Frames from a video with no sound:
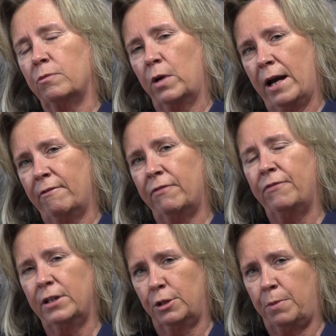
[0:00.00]
We have a
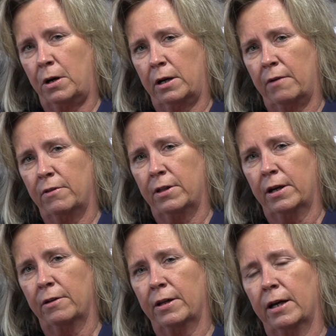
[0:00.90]
fish pond over
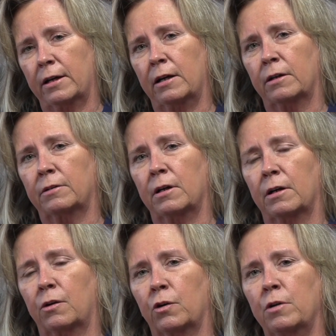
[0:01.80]
there that a
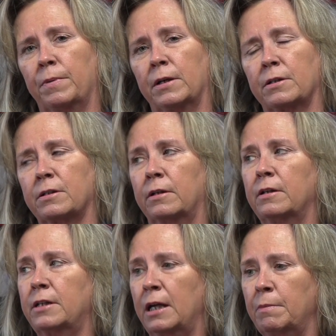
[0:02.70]
group has
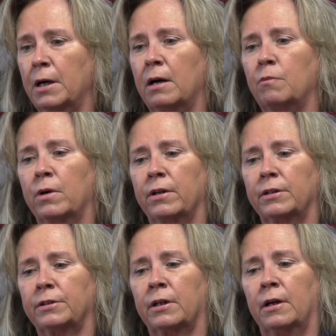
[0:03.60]
teamed up with
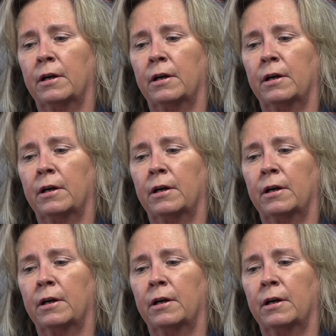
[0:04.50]
us.